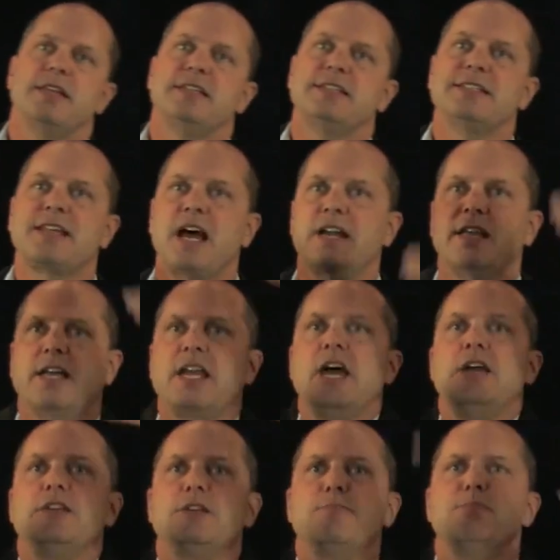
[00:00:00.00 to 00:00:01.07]
And this is kind of like
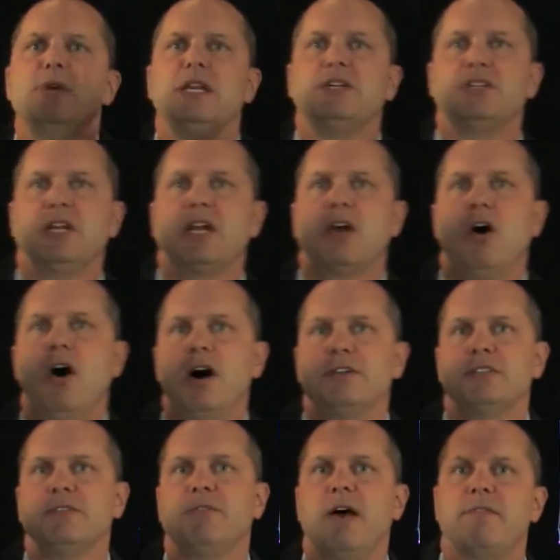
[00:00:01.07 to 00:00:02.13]
diminishing
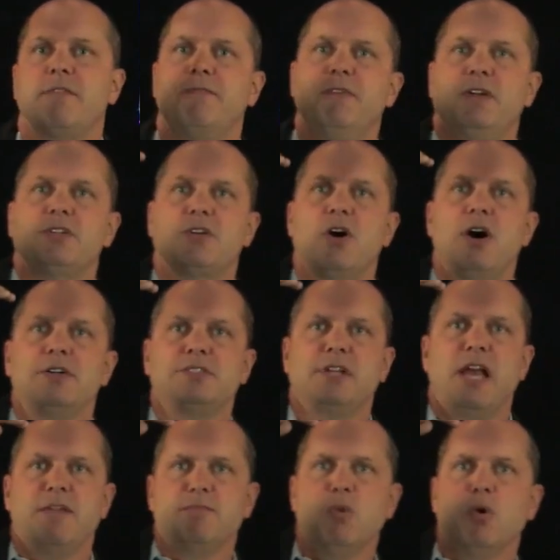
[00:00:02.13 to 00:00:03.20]
cost. If I have a fixed cost
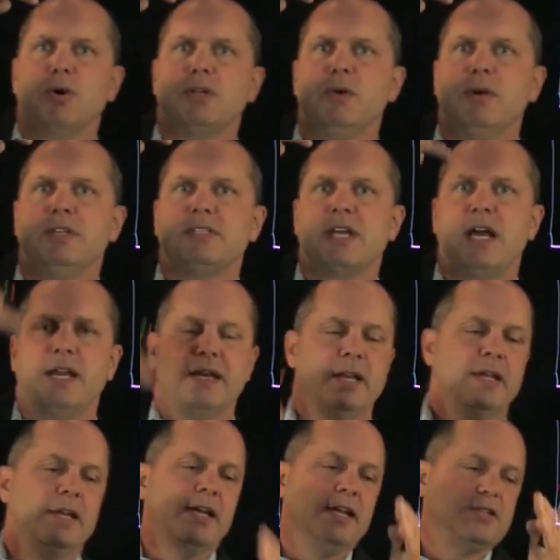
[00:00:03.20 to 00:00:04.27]
and I have more units on it,
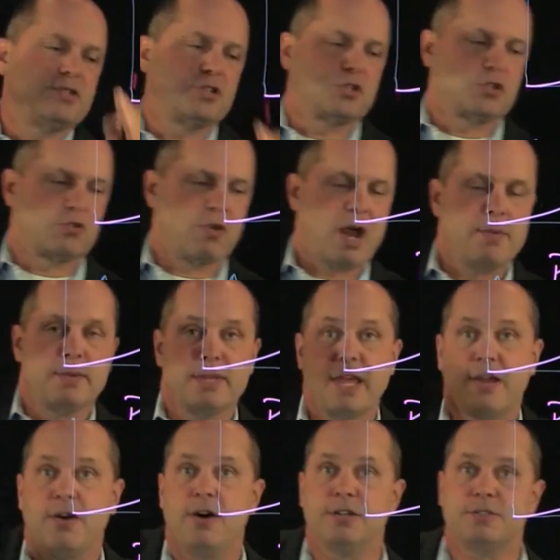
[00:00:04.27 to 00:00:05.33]
it's describing
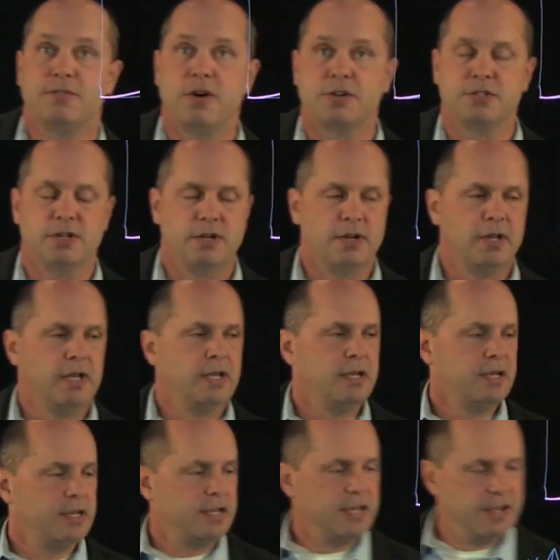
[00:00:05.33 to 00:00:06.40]
that cost function.
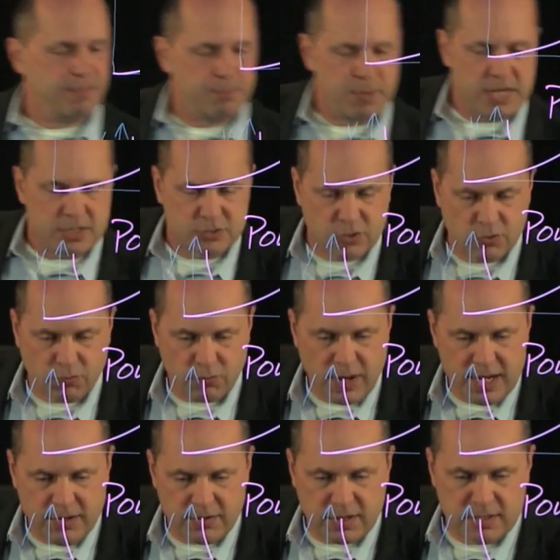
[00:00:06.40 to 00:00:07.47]
If b is
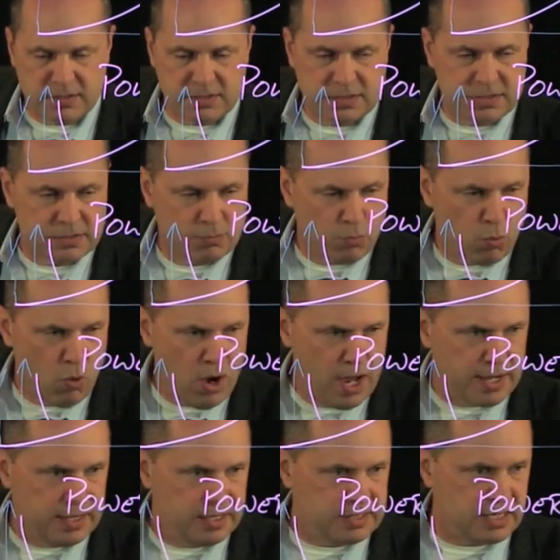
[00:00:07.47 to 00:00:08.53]
greater than
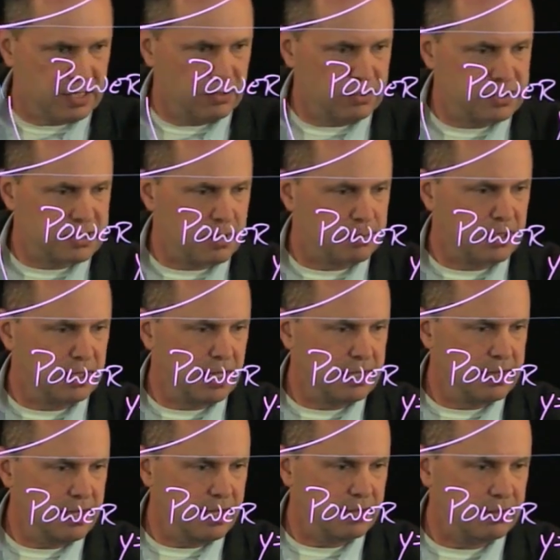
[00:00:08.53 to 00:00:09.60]
1, it's going to look something
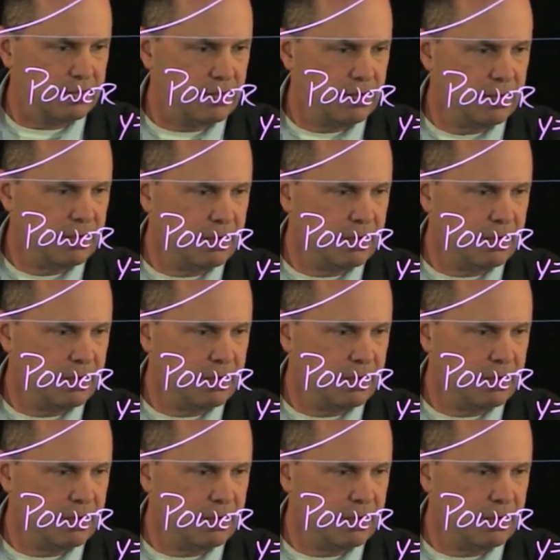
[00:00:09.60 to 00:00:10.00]
like this.